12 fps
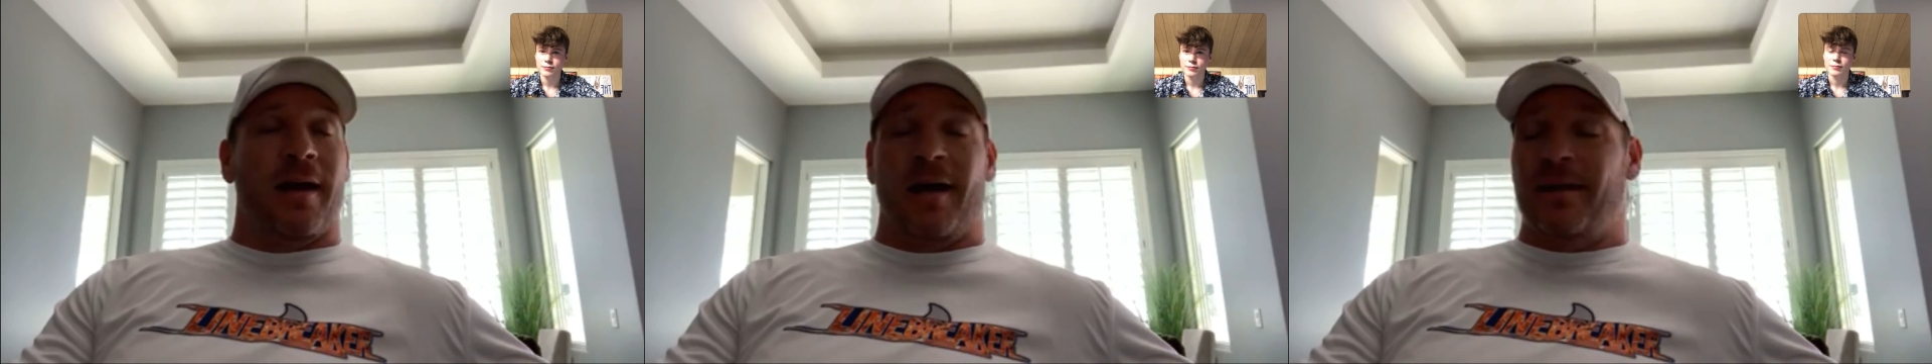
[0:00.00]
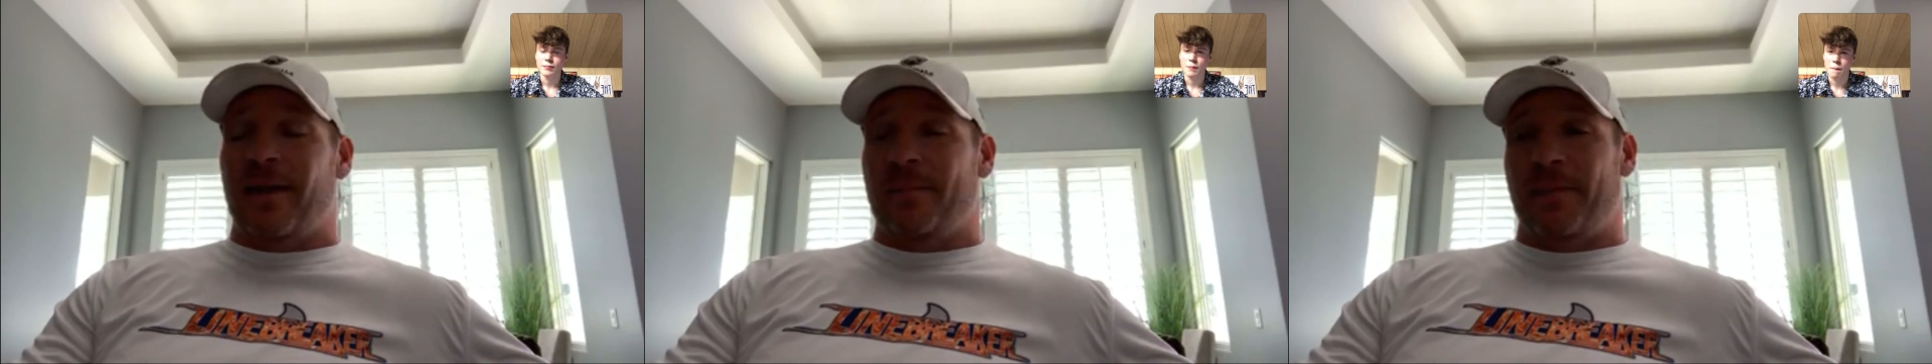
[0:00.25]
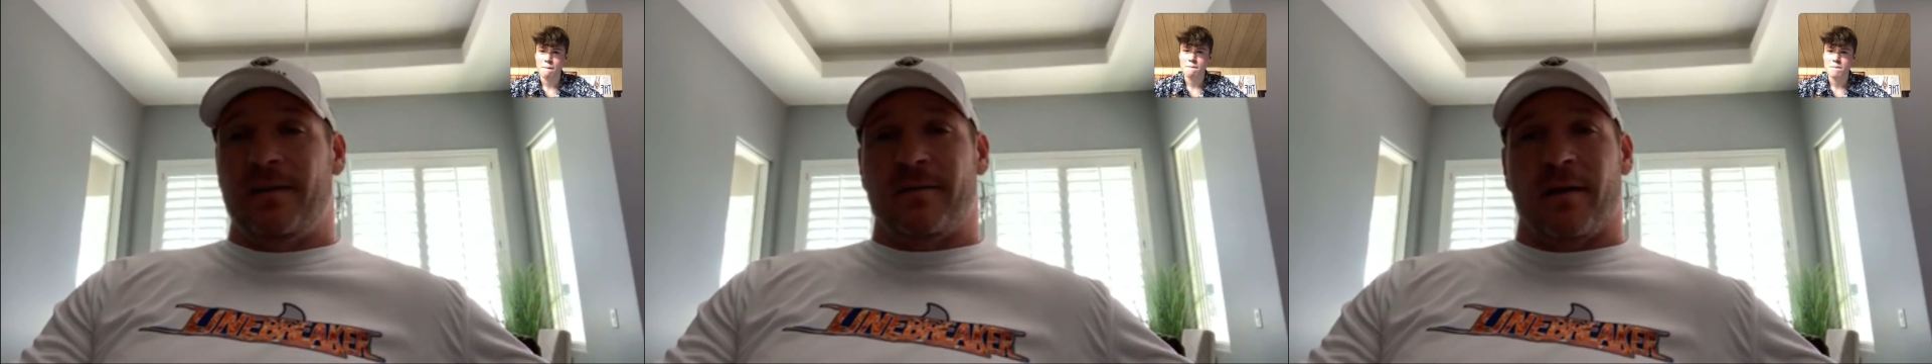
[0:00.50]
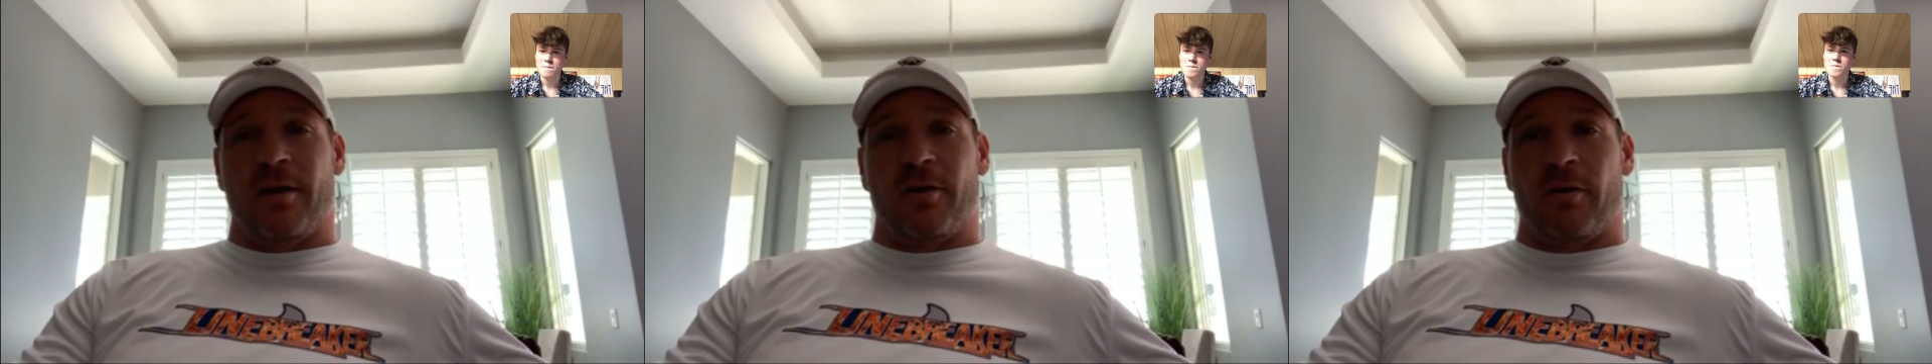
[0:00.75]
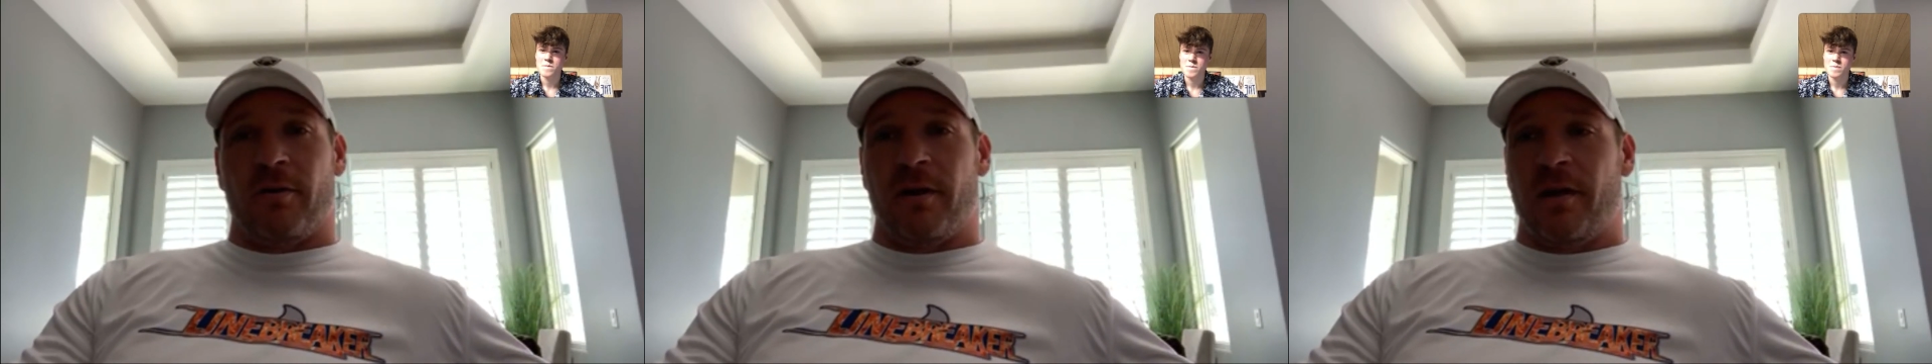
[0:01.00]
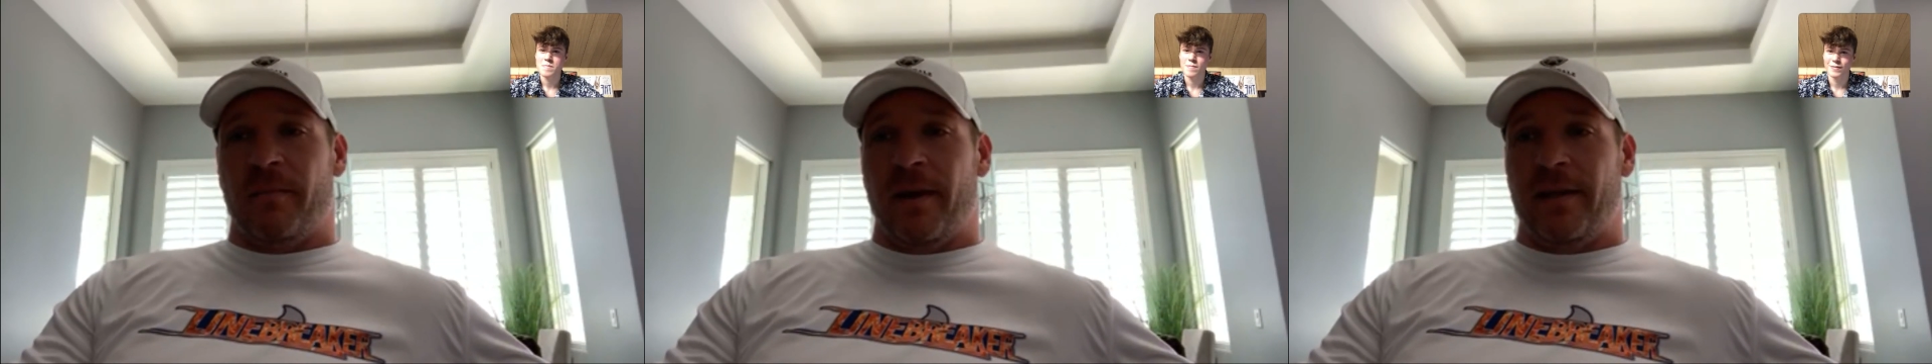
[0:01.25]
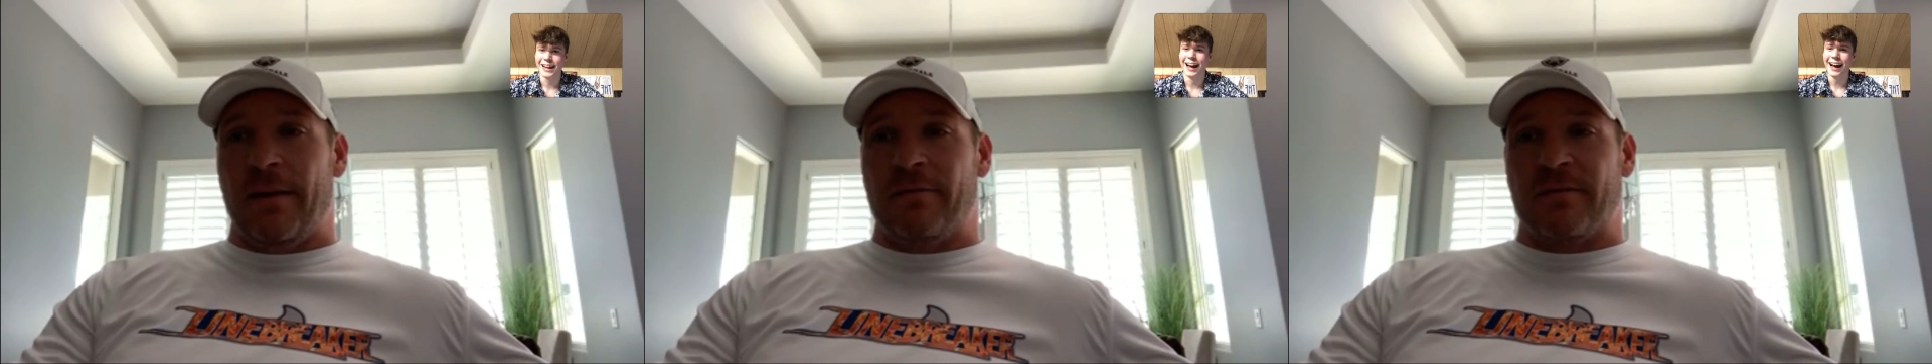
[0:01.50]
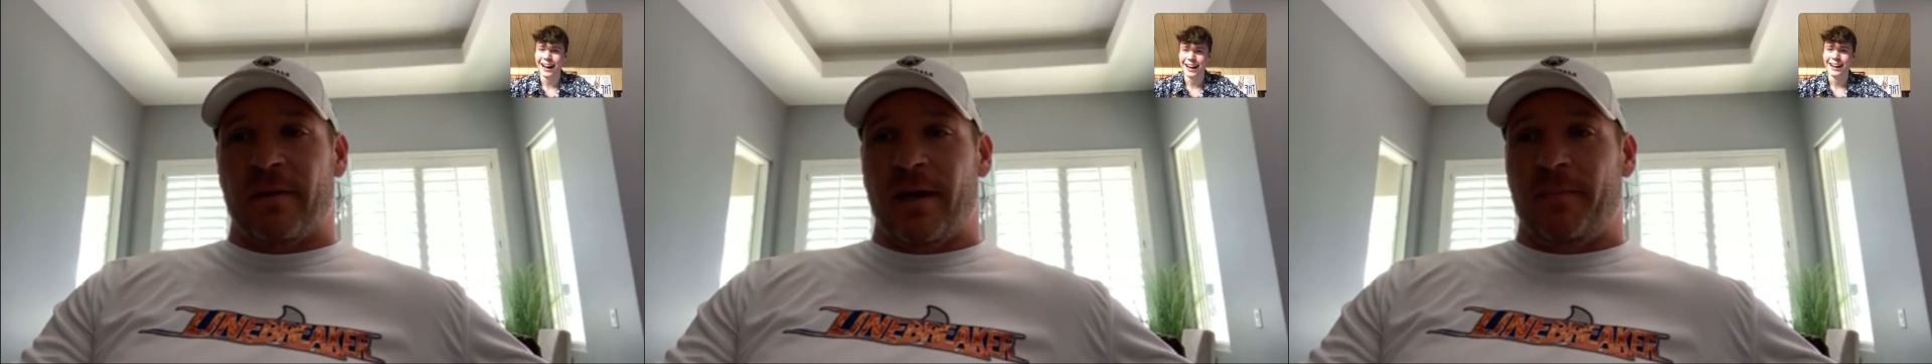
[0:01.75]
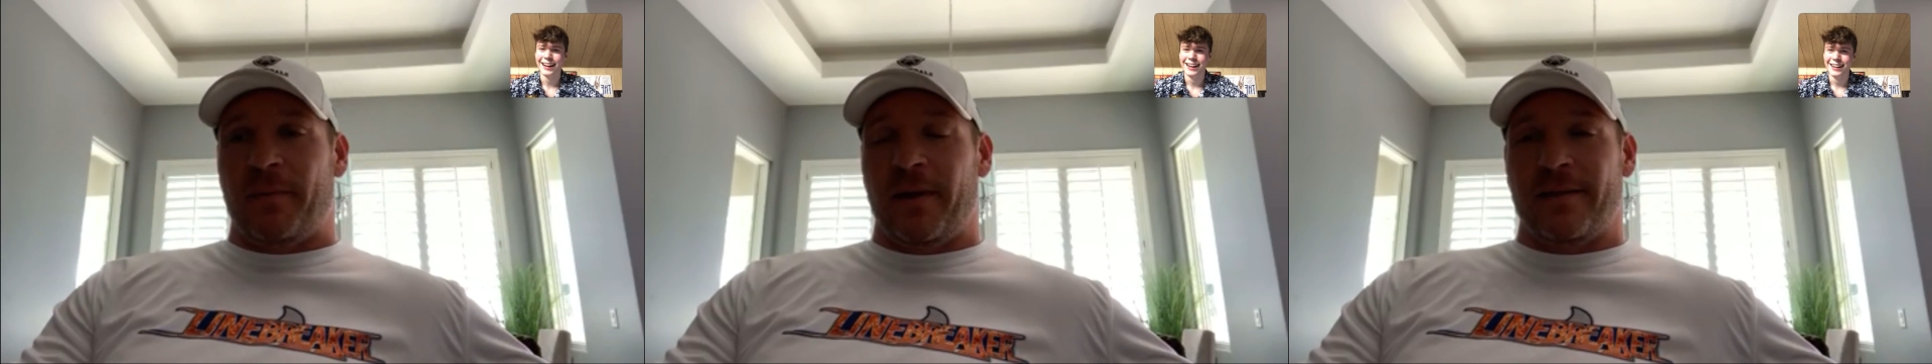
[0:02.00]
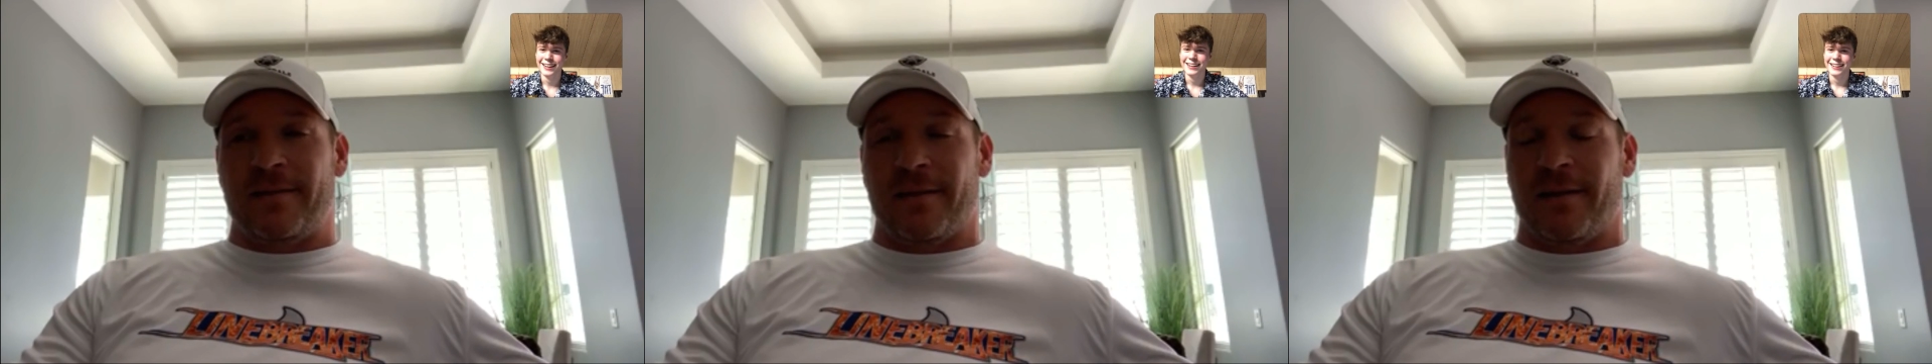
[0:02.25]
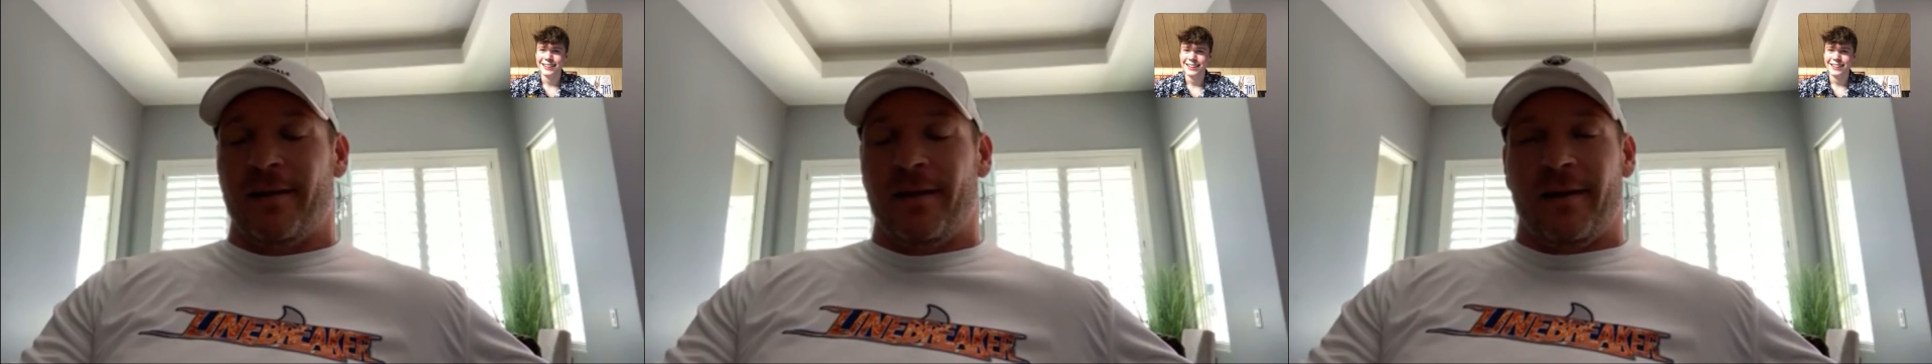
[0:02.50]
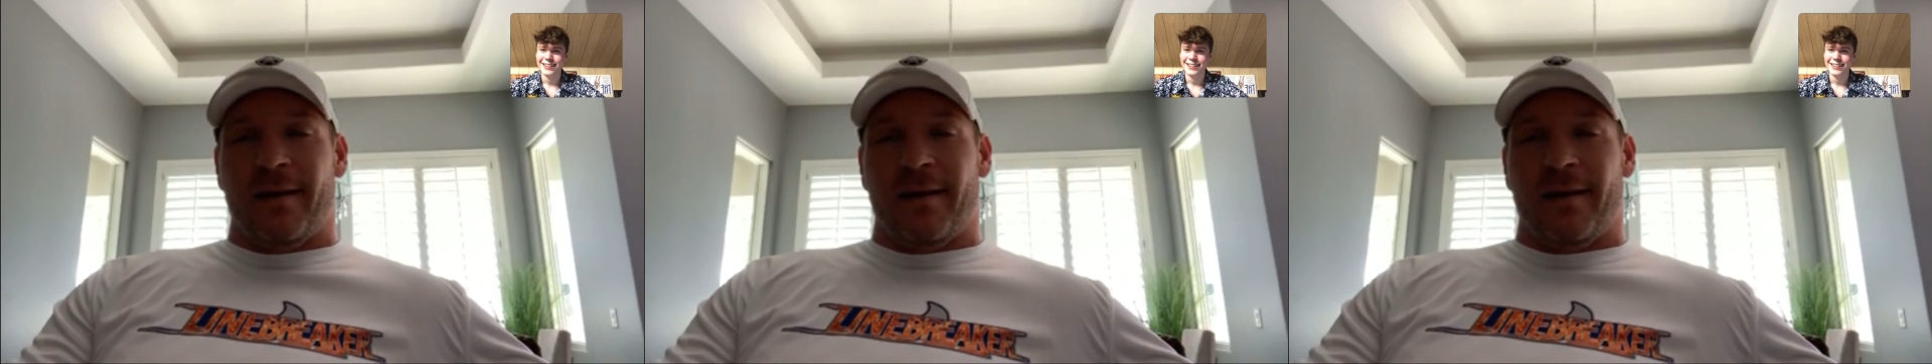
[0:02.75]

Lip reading: I like Pizza Hut growing up, man. That was my pizza.